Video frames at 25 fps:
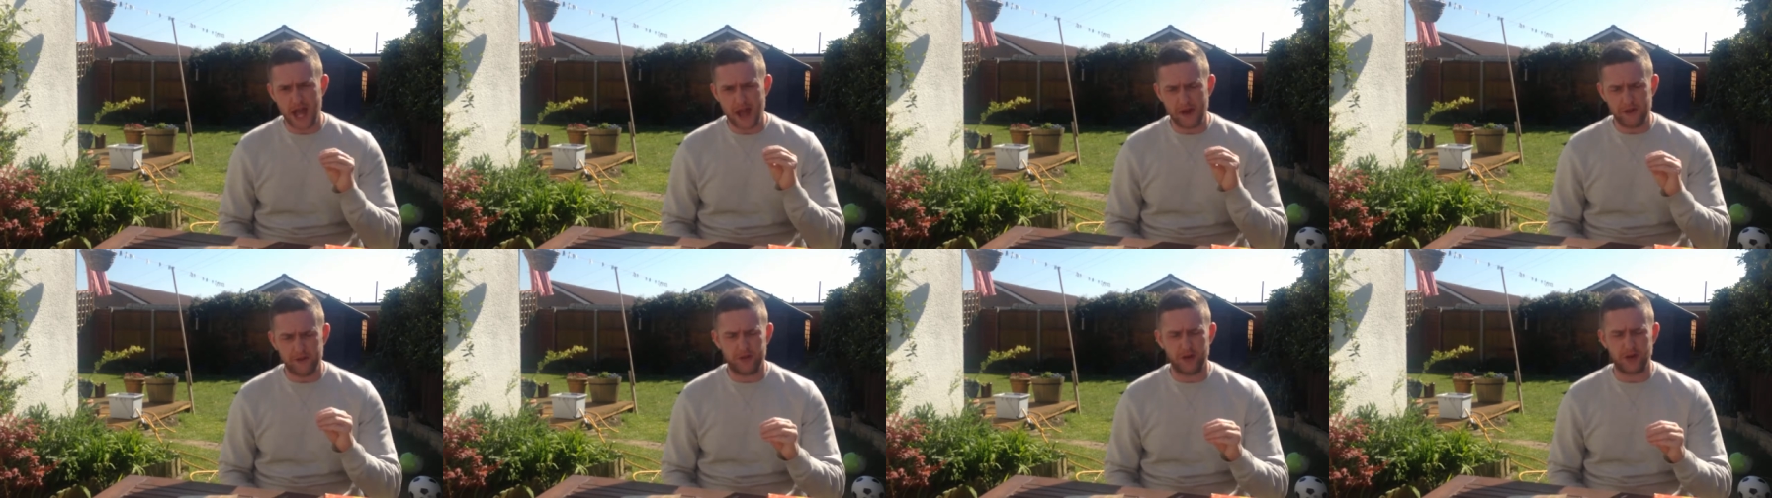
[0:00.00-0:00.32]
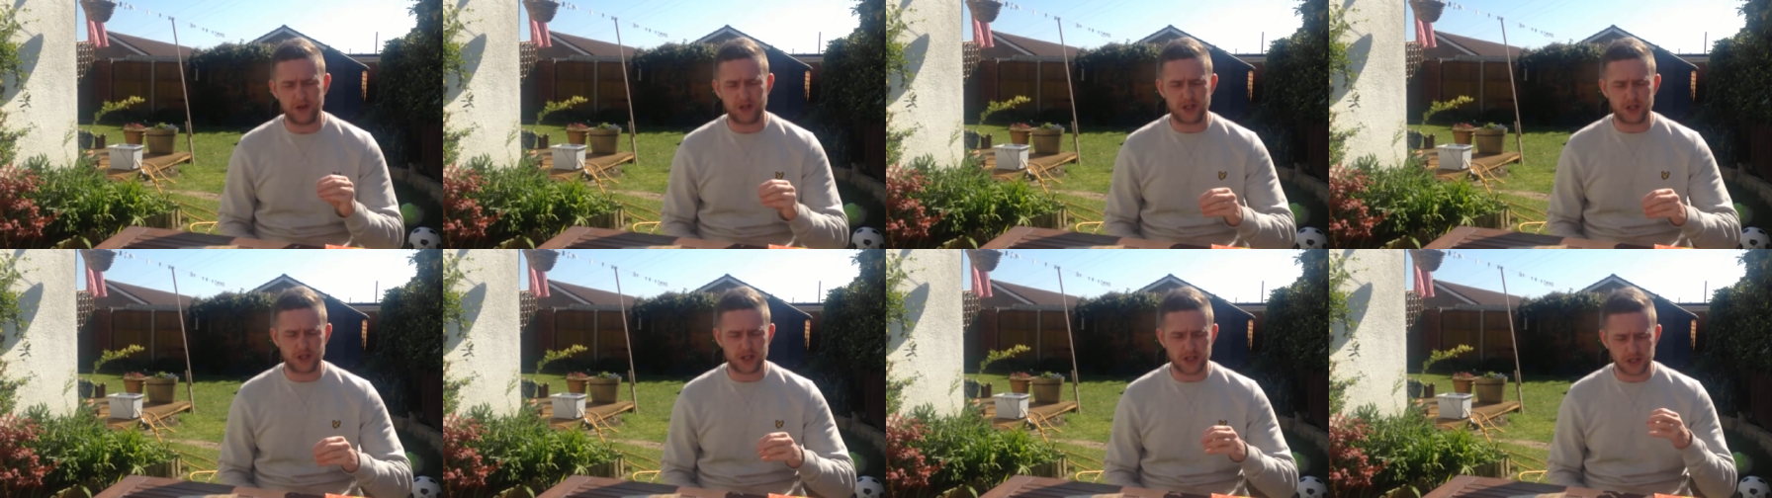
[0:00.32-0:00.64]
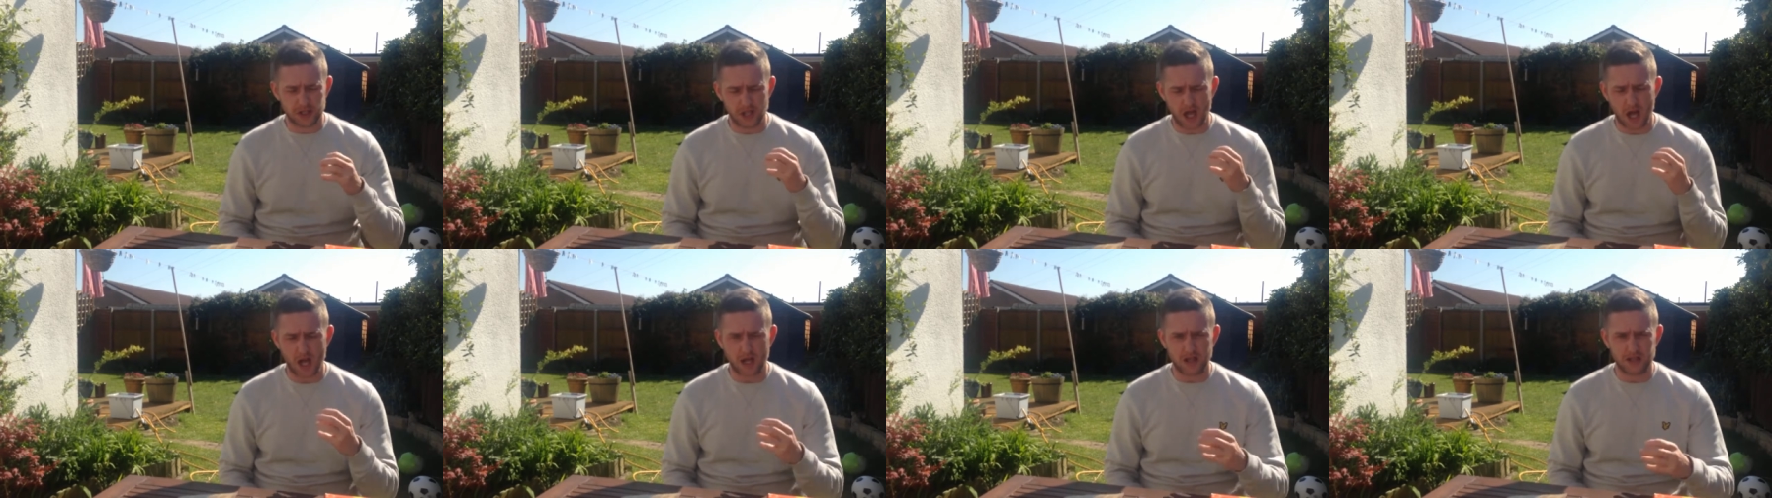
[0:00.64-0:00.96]
effort to
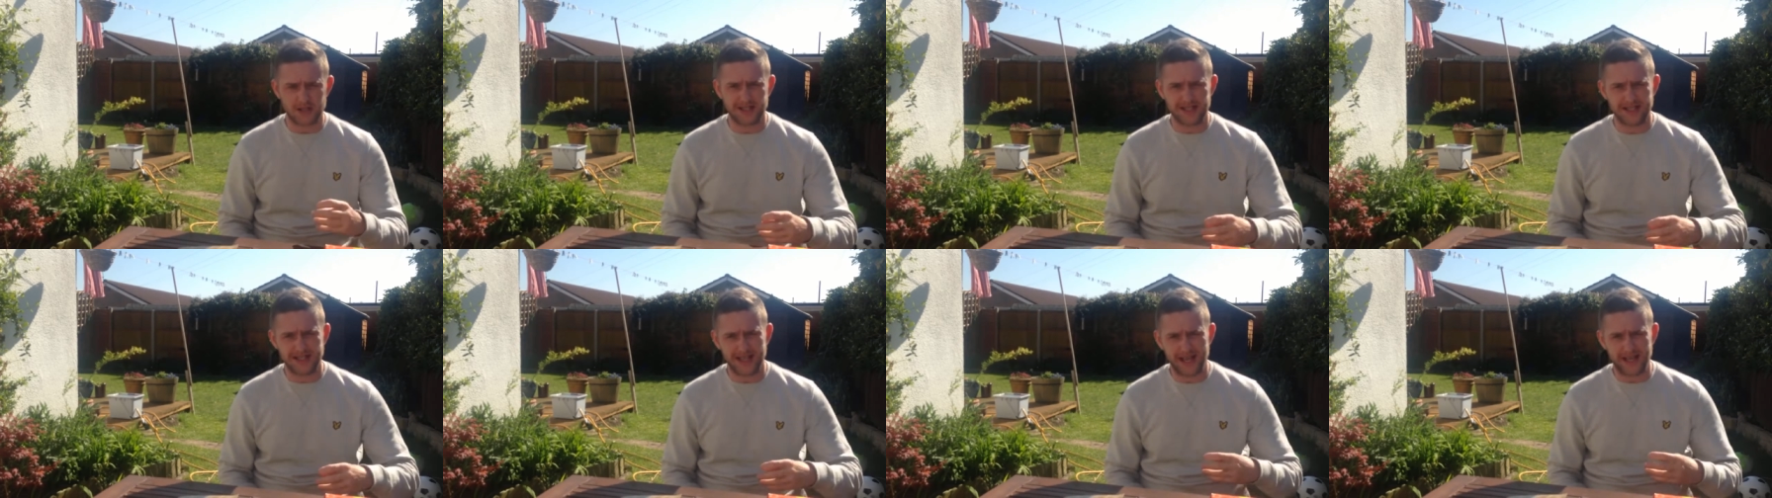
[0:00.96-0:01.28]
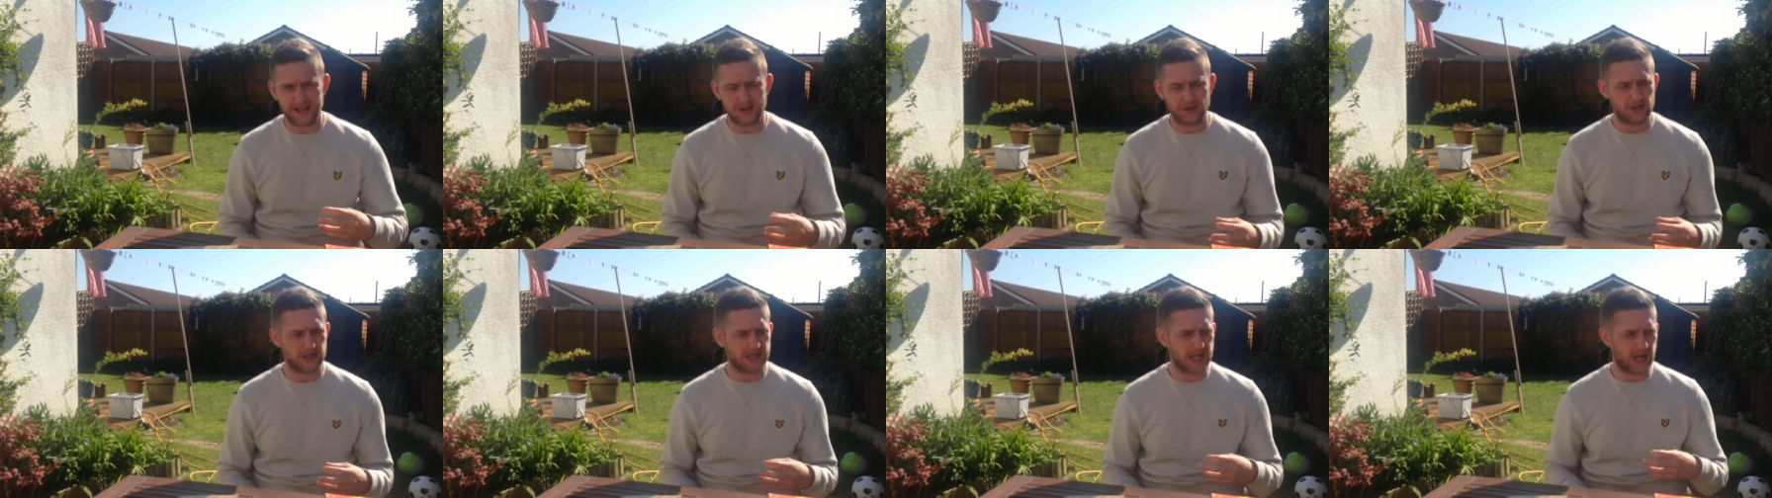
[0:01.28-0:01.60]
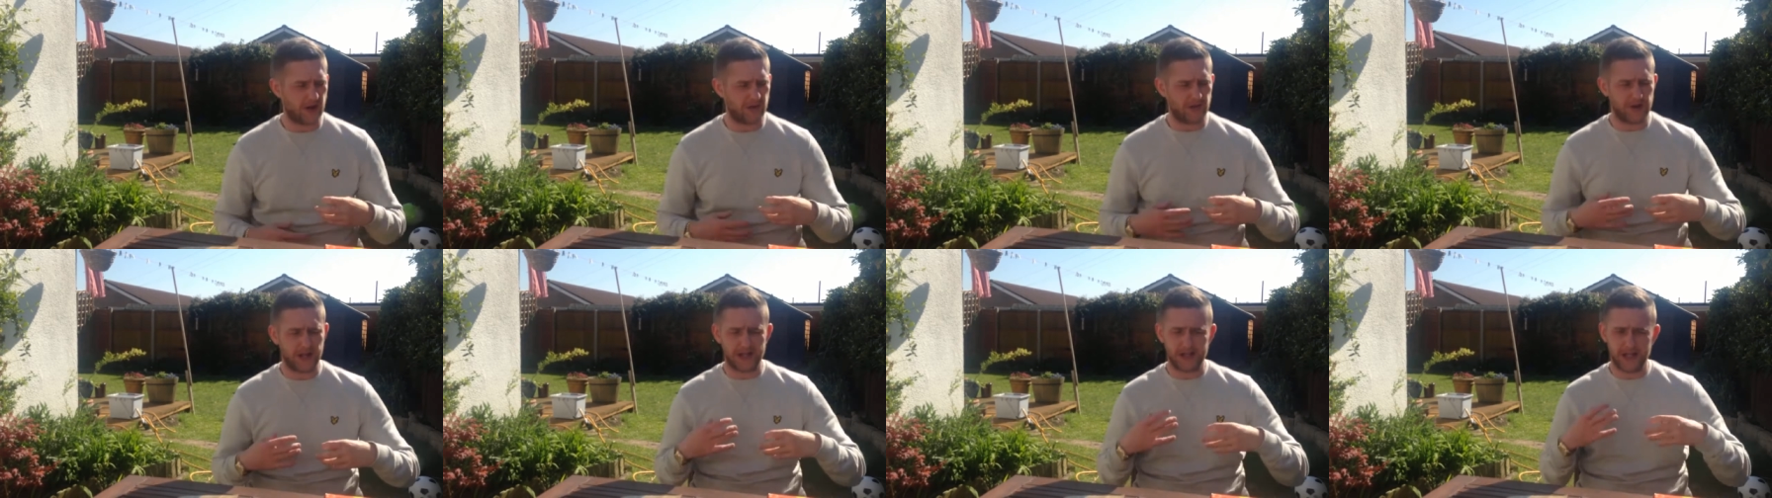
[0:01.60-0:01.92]
start to get
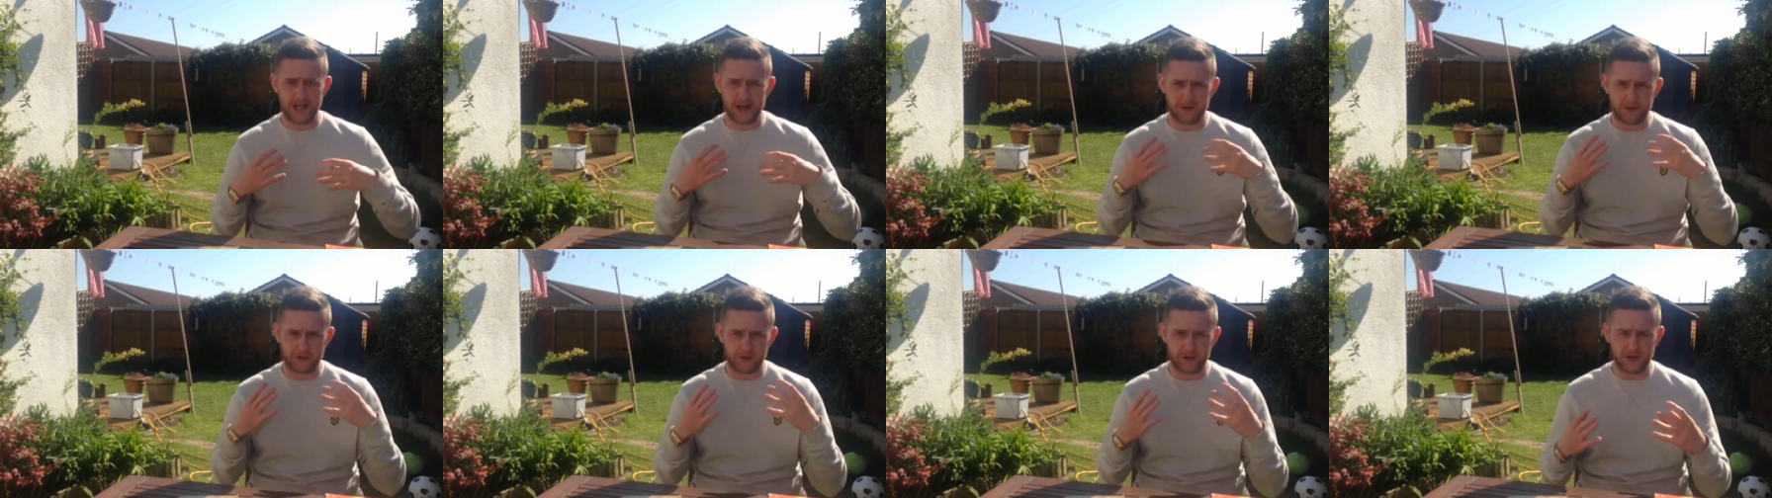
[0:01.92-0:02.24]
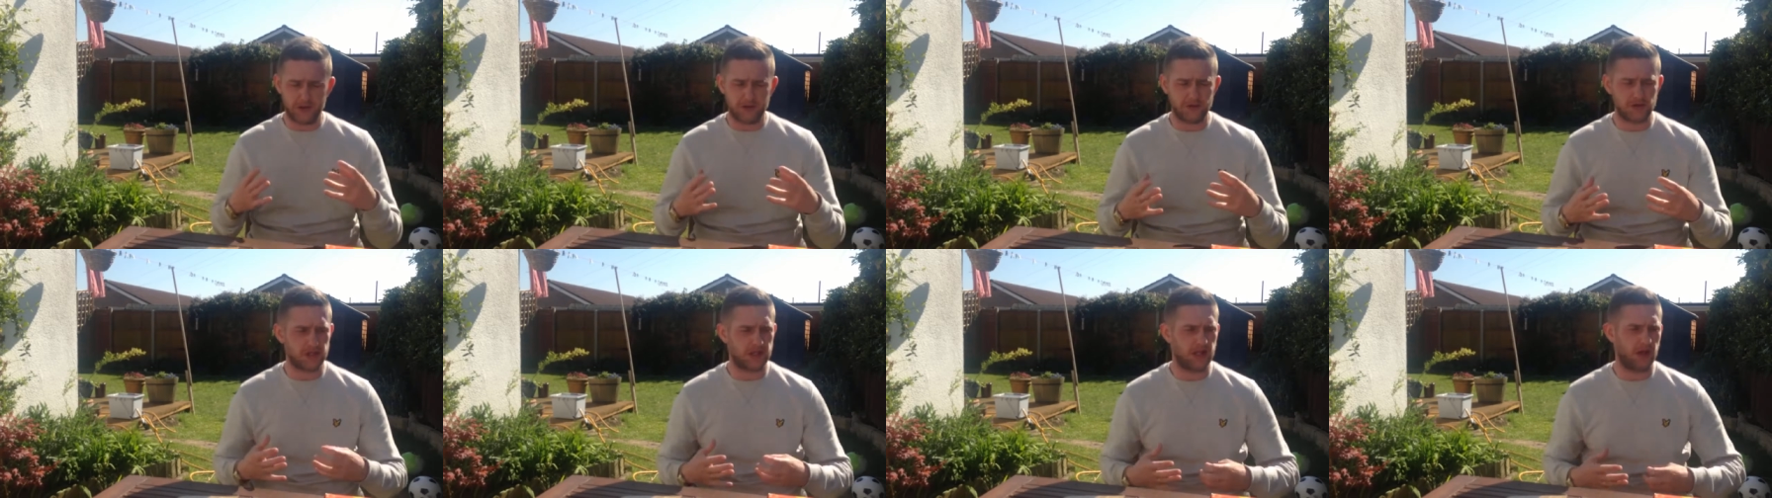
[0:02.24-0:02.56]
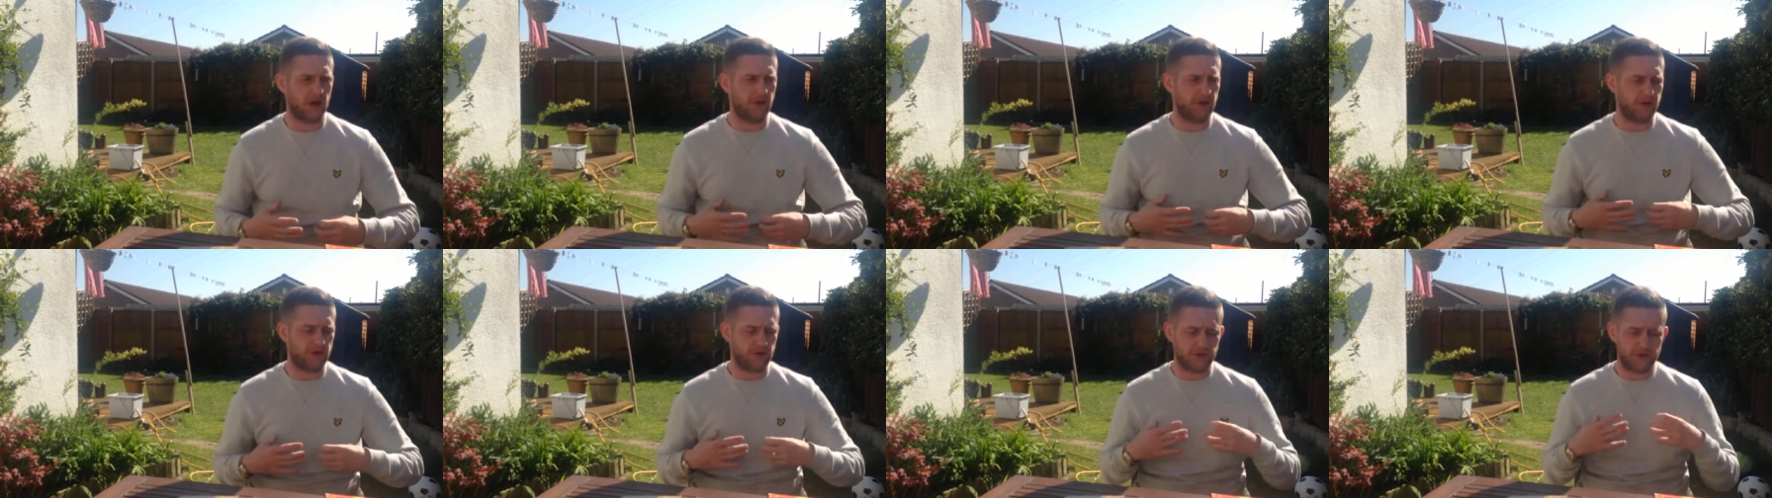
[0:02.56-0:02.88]
yourself in that frequency
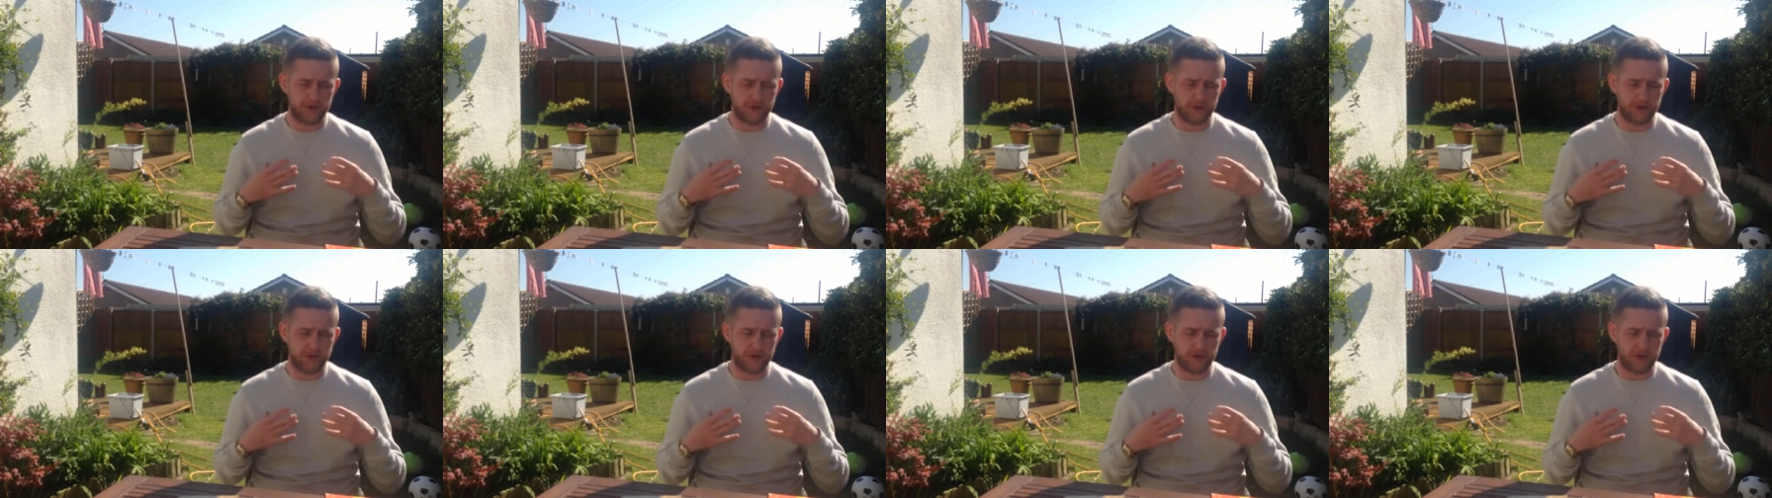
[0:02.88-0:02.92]
of